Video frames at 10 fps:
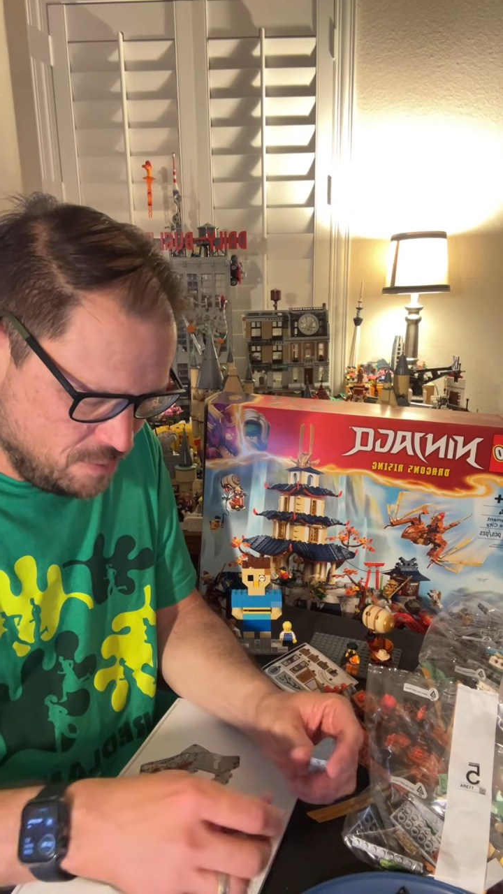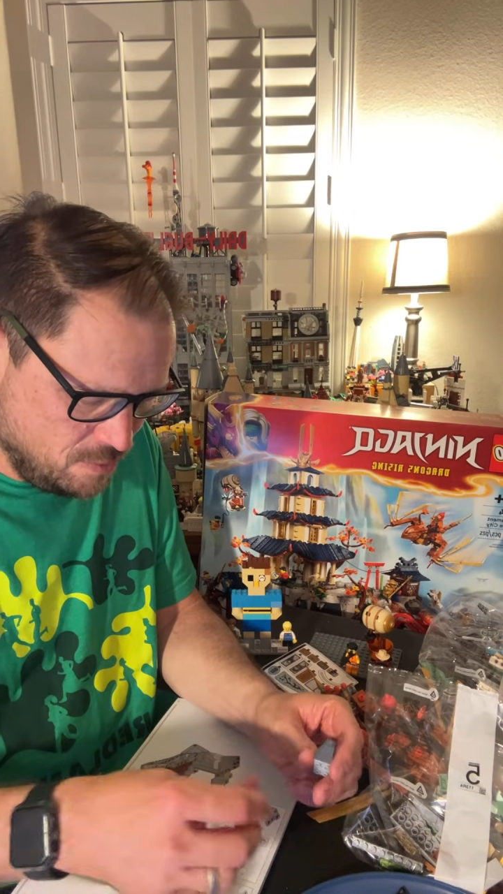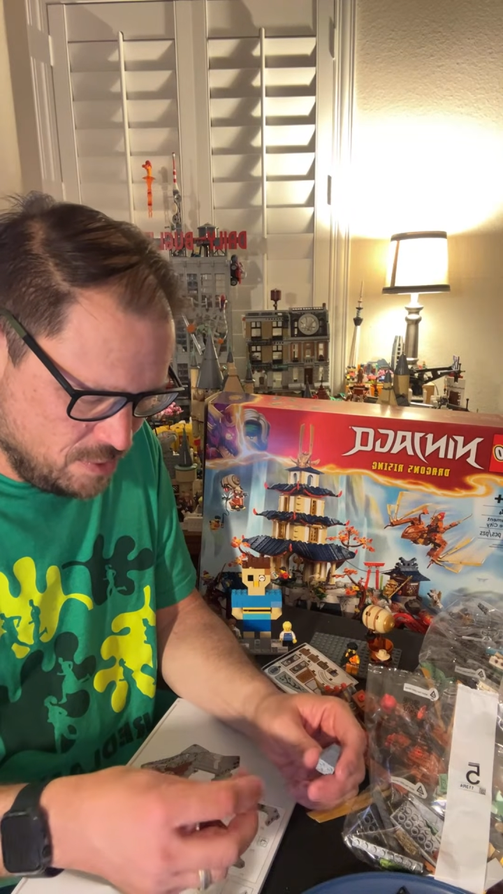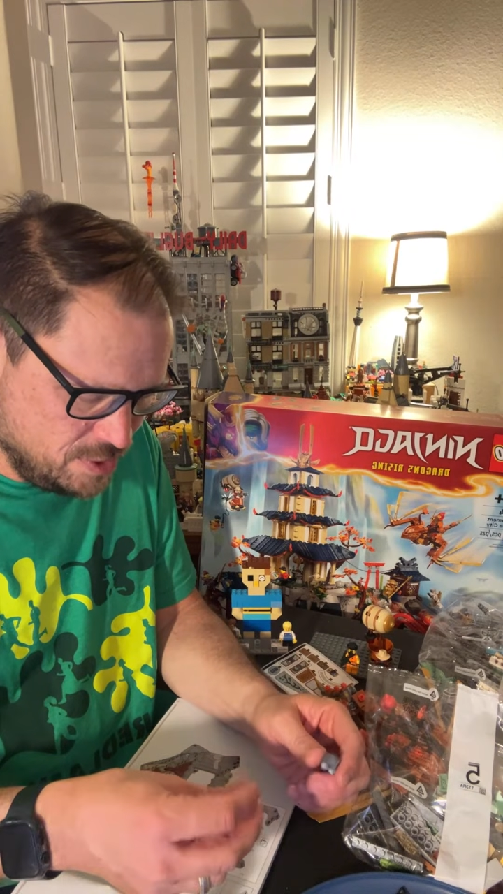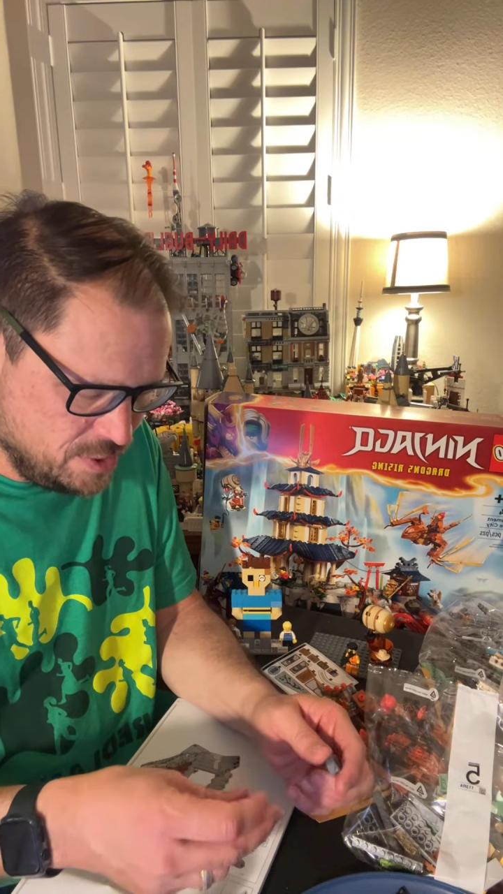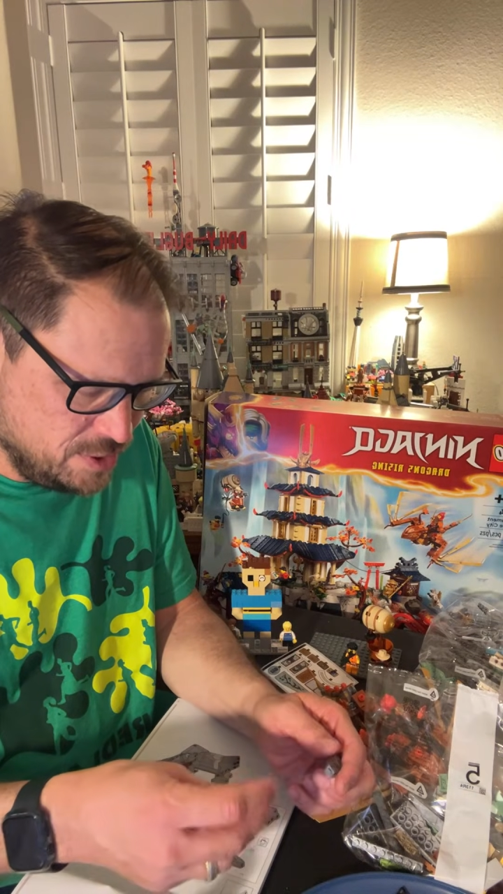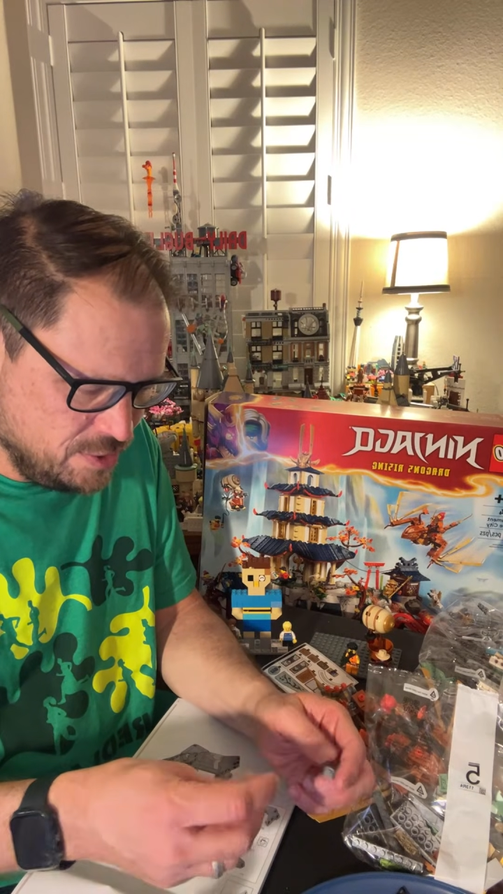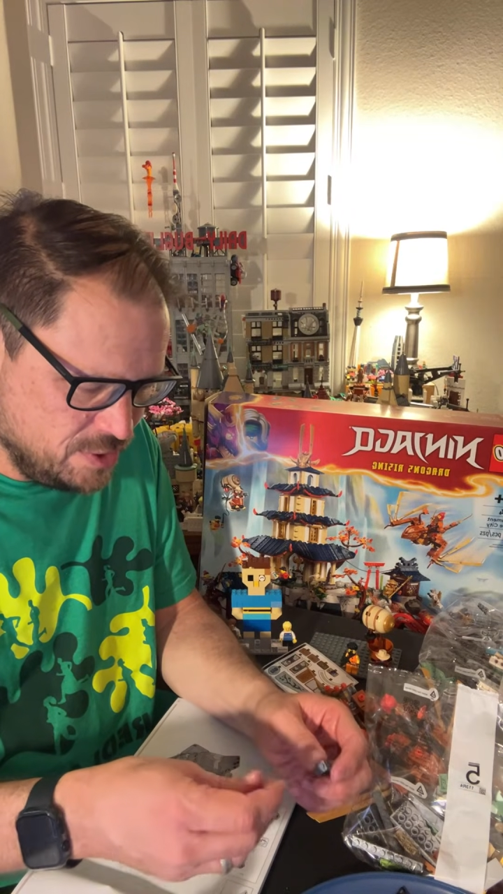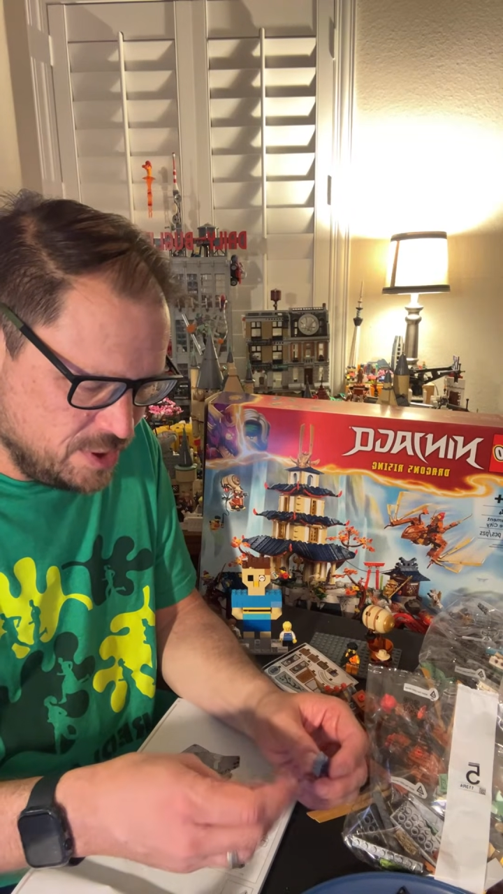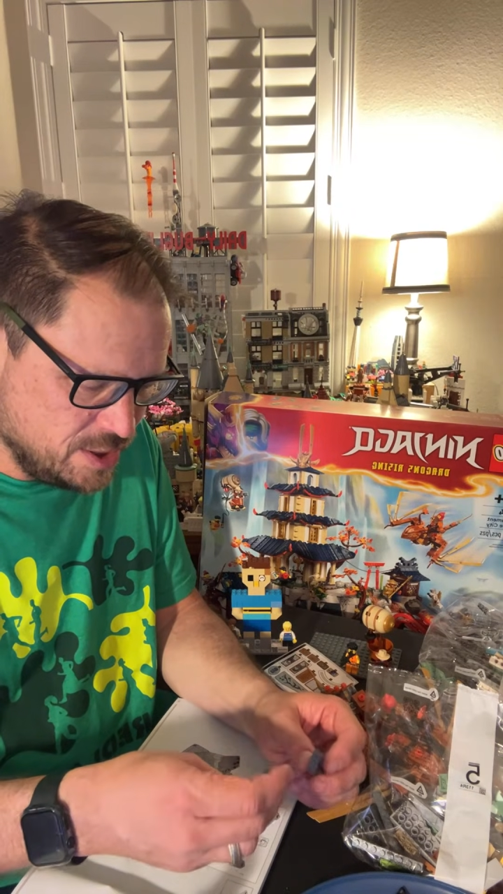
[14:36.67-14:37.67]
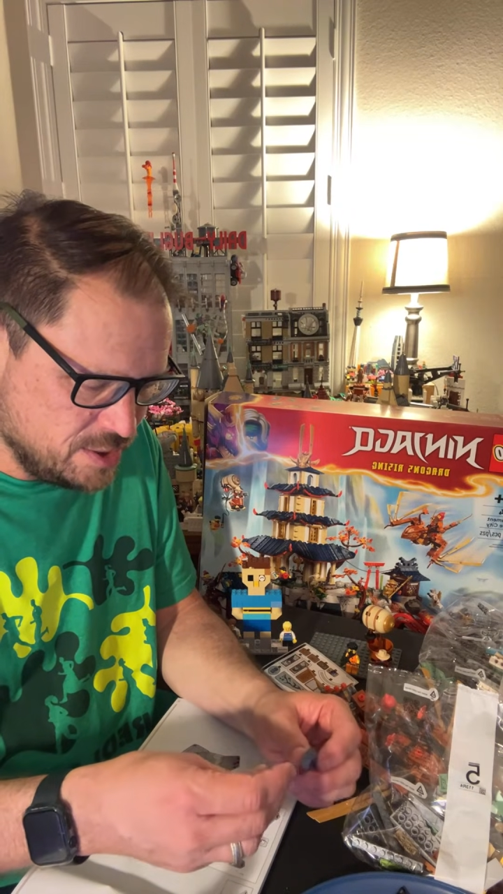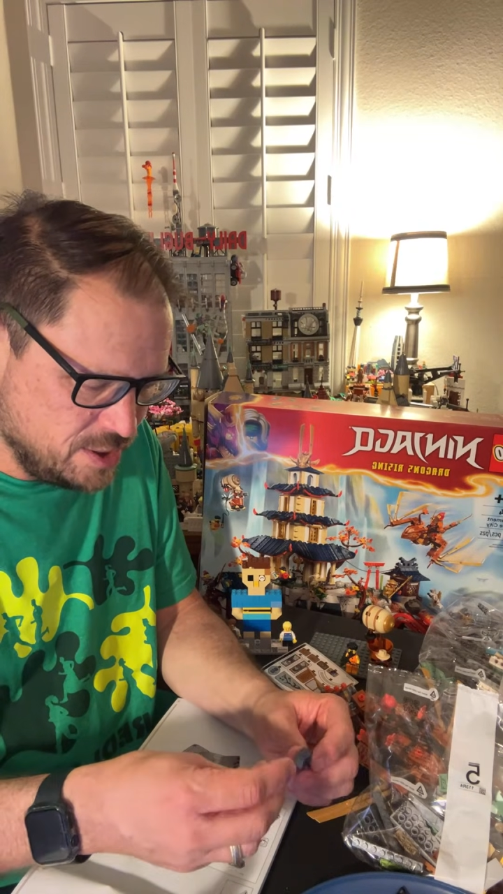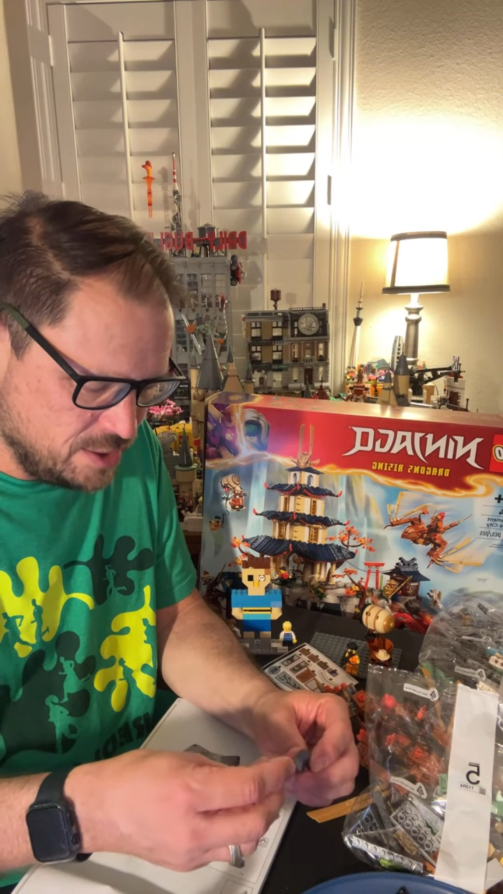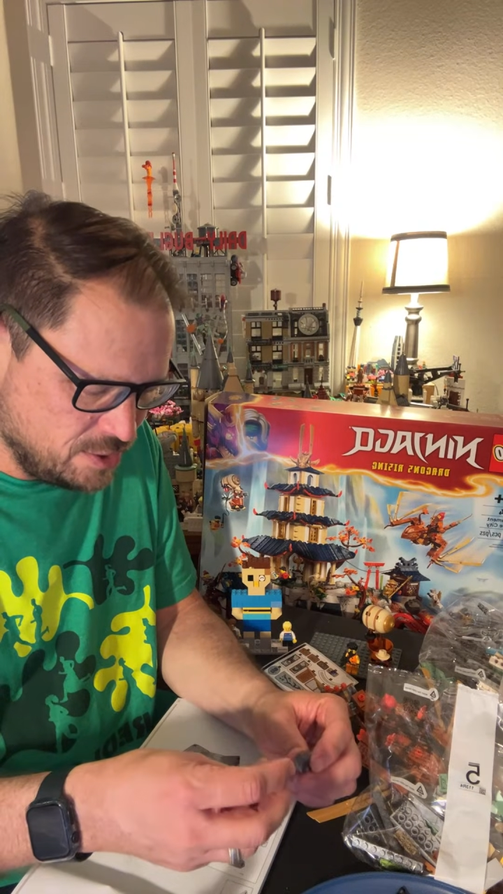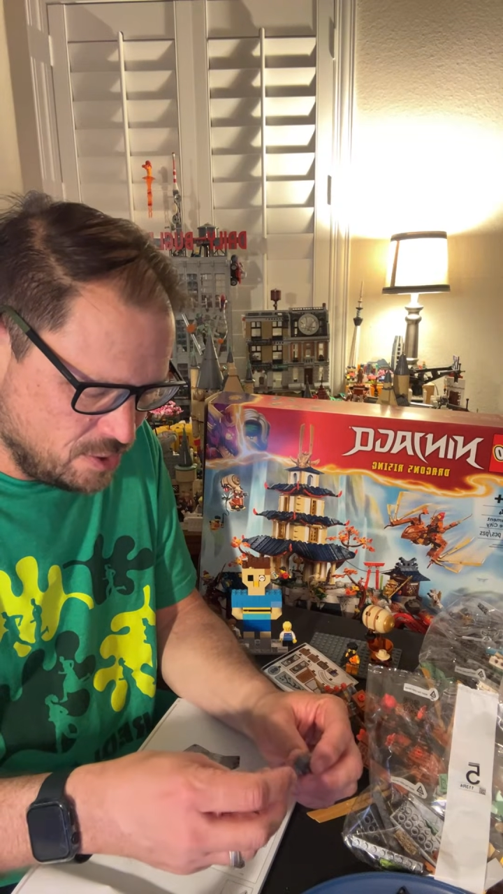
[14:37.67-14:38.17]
Wars UCS sets